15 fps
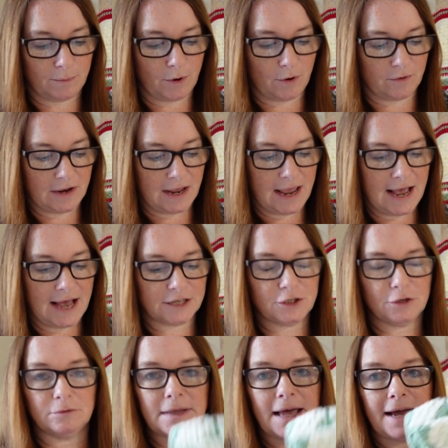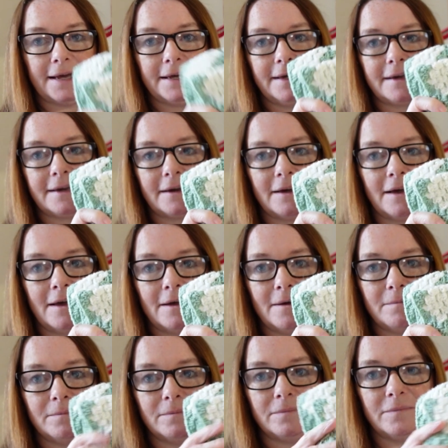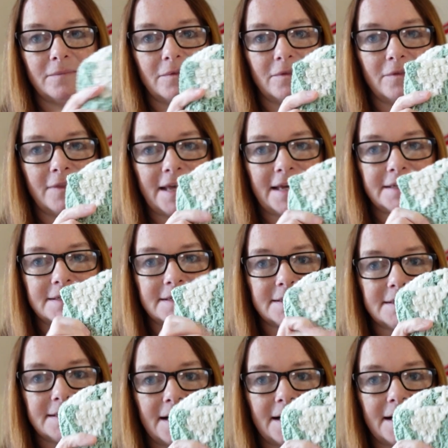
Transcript: But I do like this